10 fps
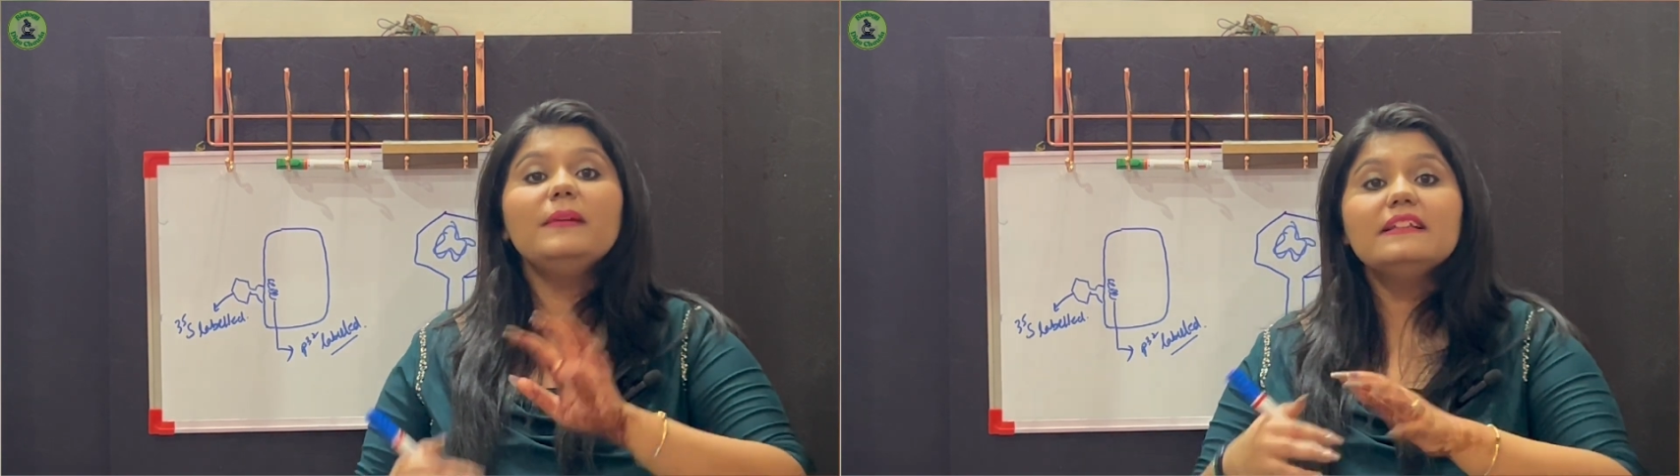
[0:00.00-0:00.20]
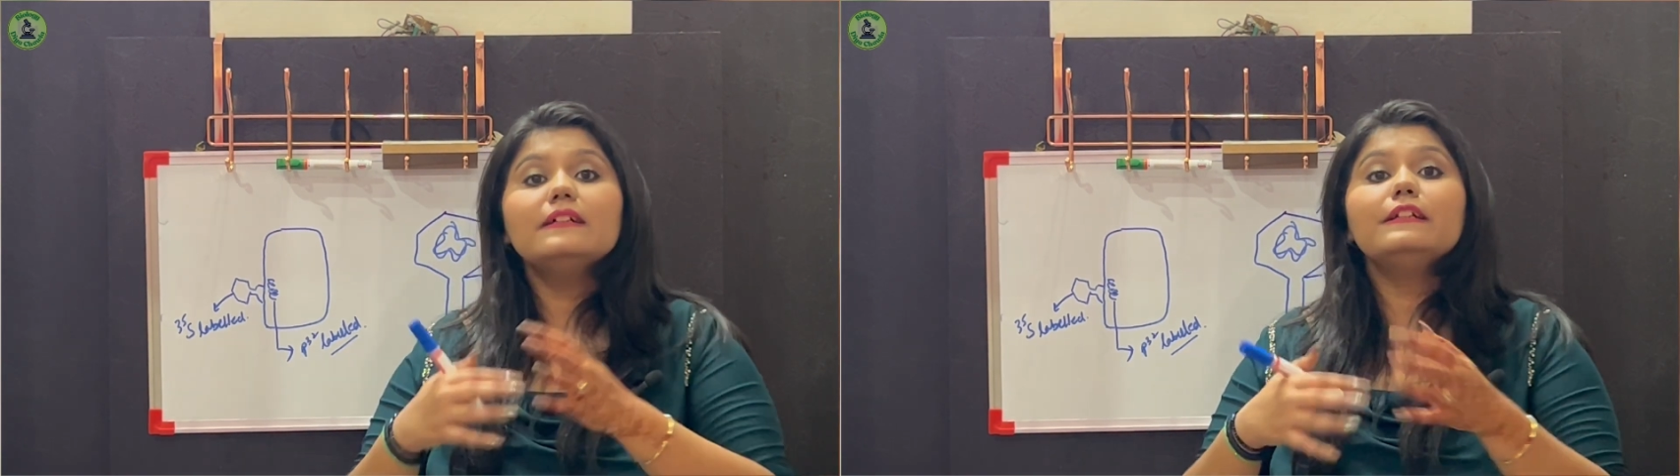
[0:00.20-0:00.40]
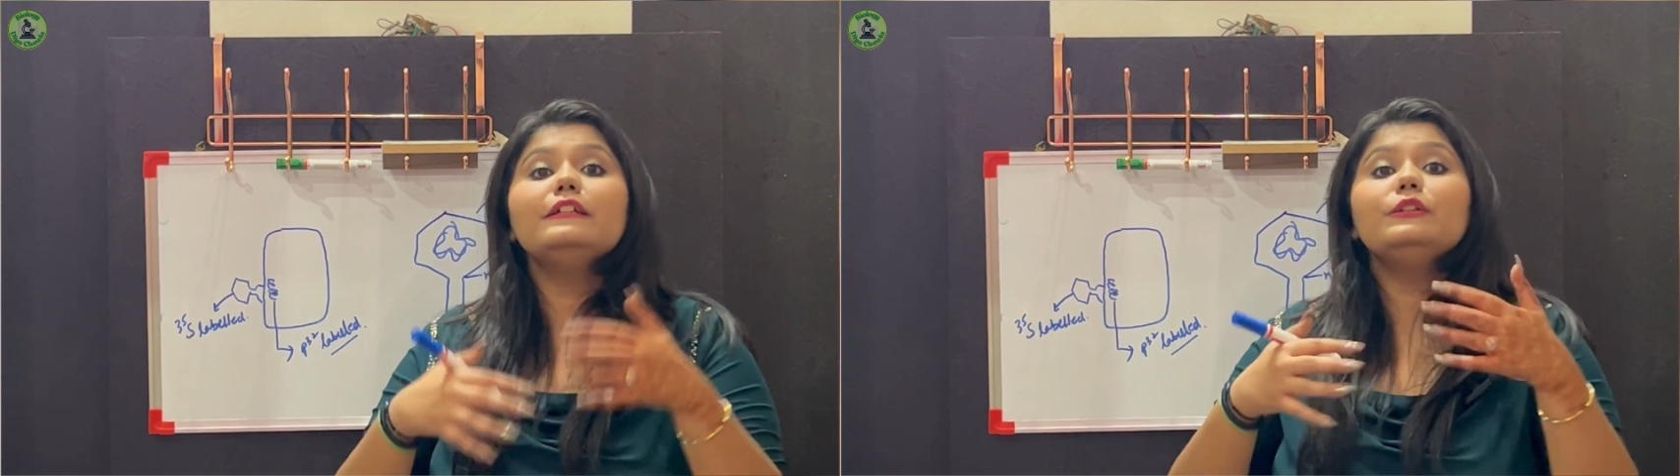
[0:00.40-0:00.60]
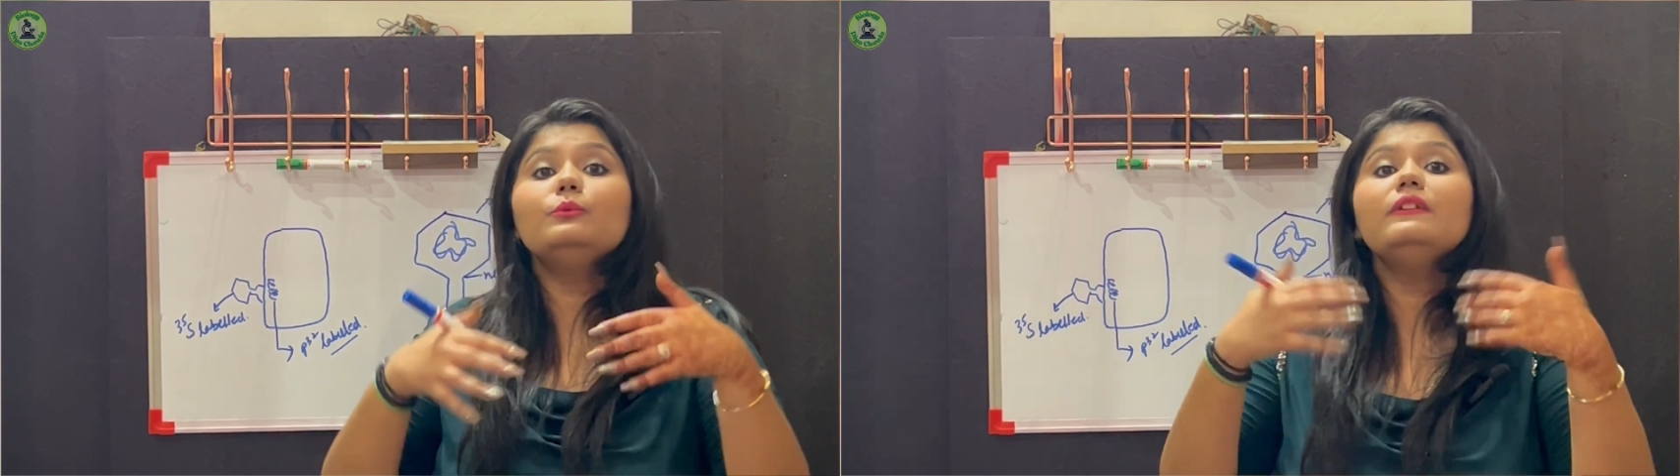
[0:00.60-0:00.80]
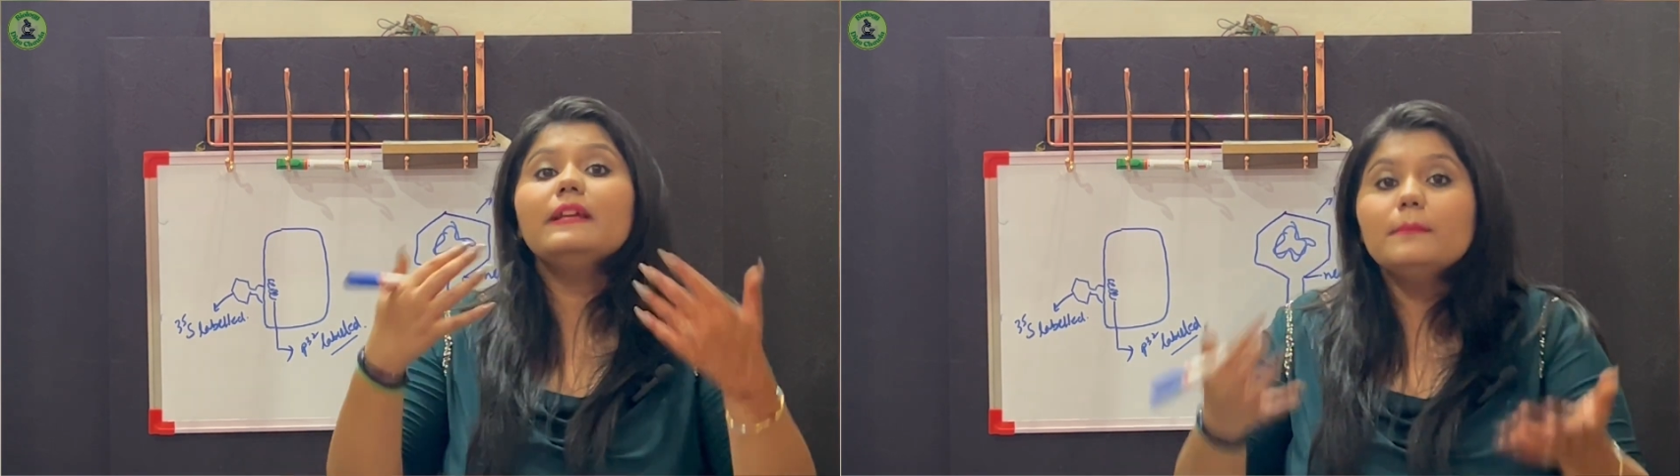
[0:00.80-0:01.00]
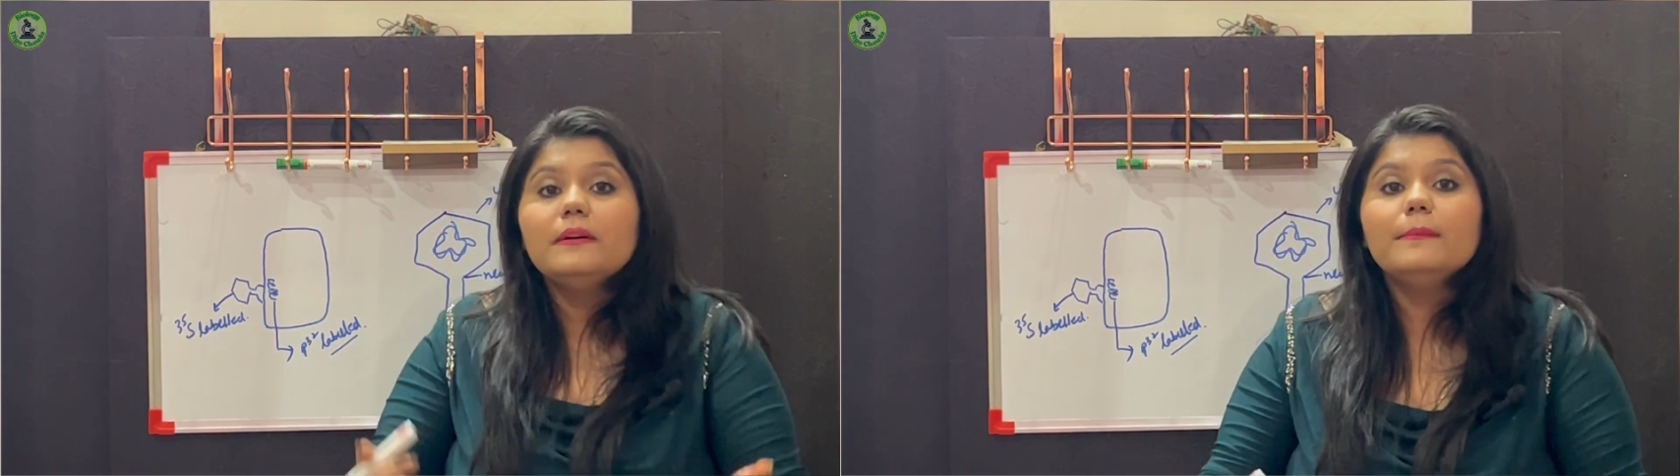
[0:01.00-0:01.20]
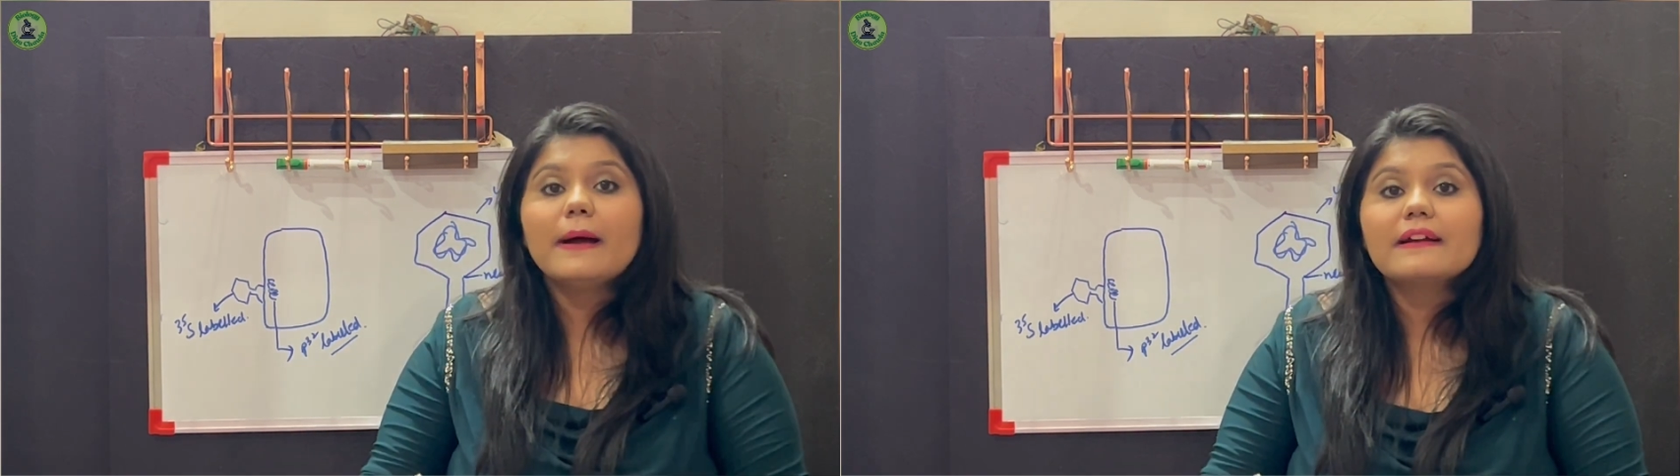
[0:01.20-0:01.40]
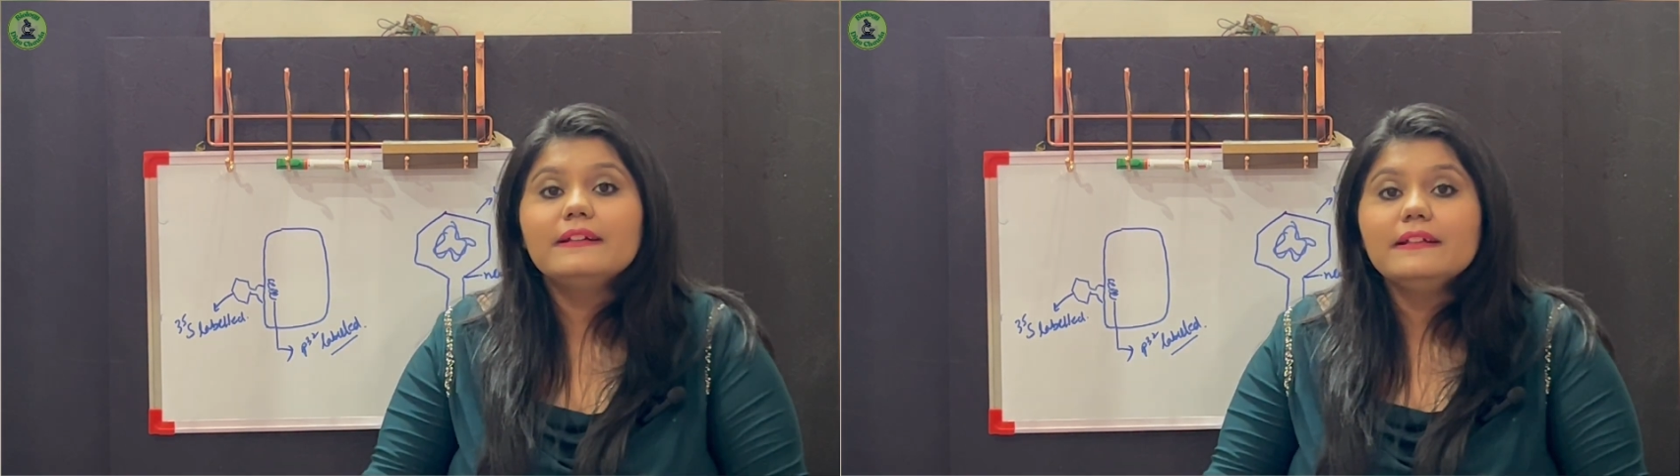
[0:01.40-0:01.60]
P32 labeled
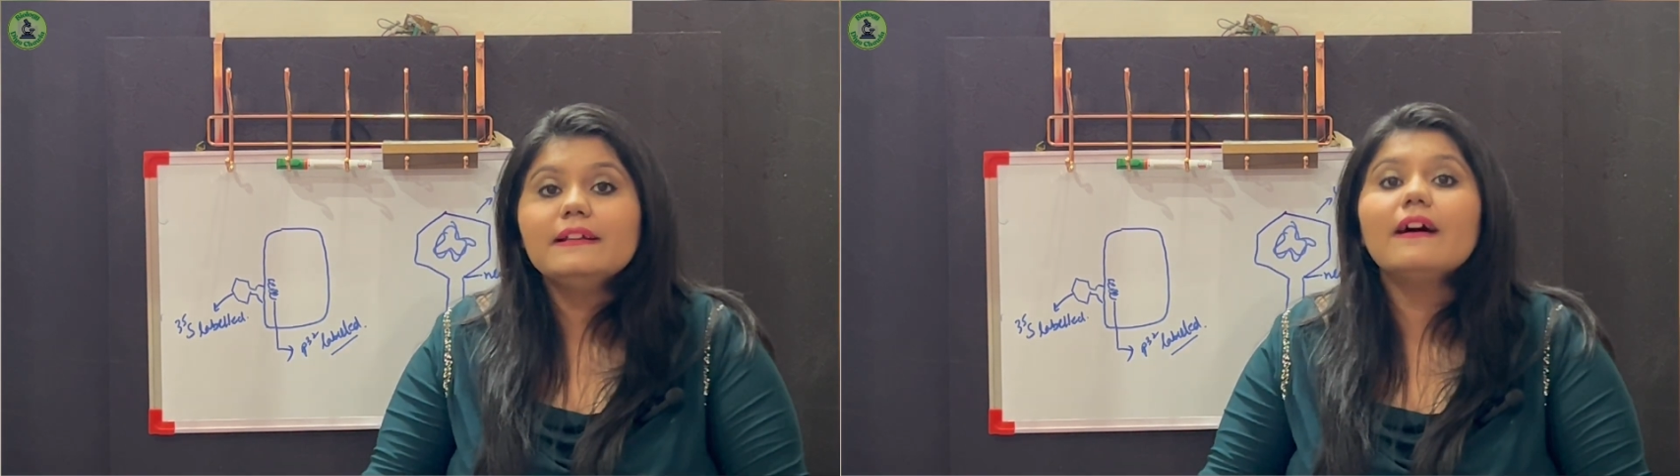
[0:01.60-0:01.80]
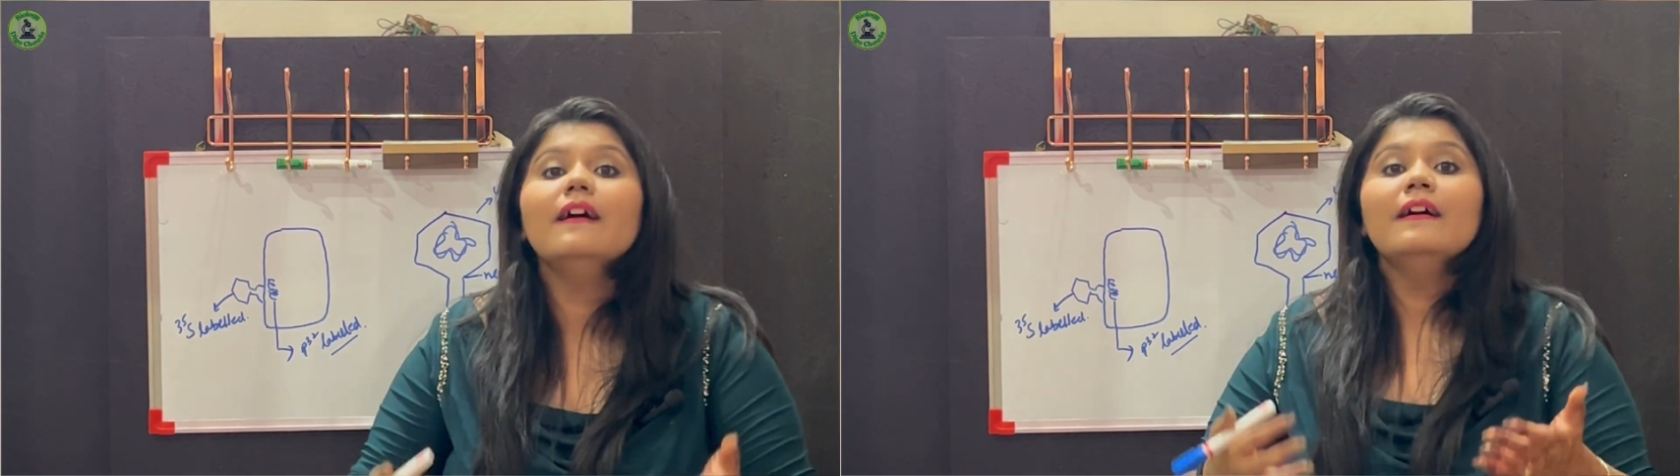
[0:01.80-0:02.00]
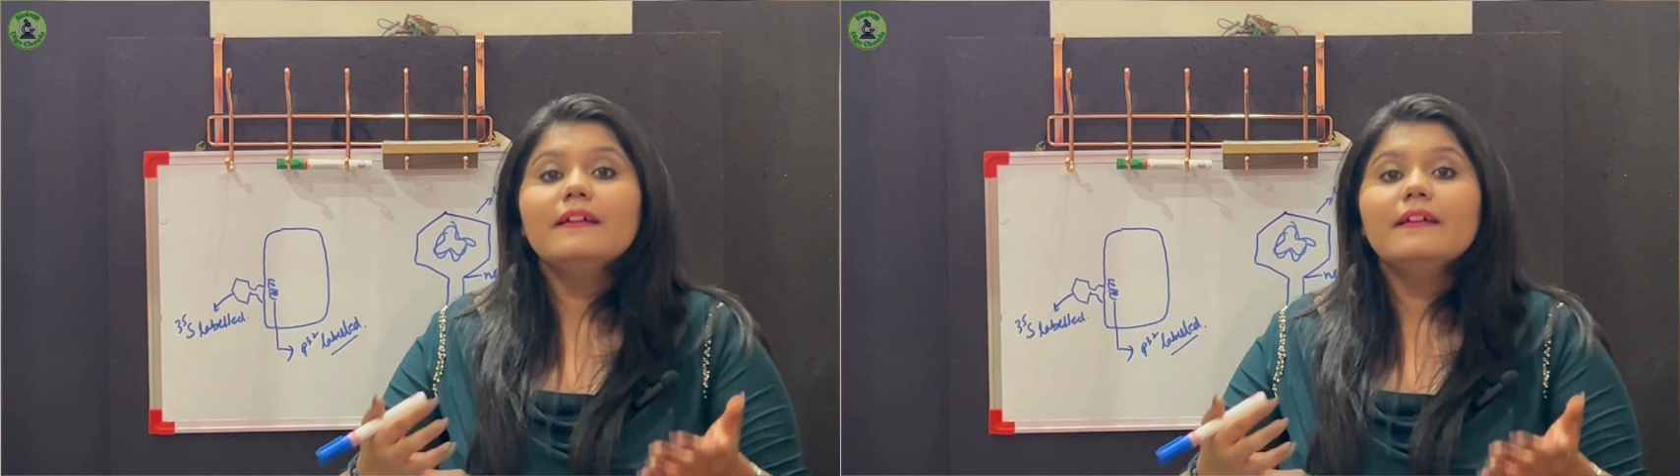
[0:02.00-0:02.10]
bacteria,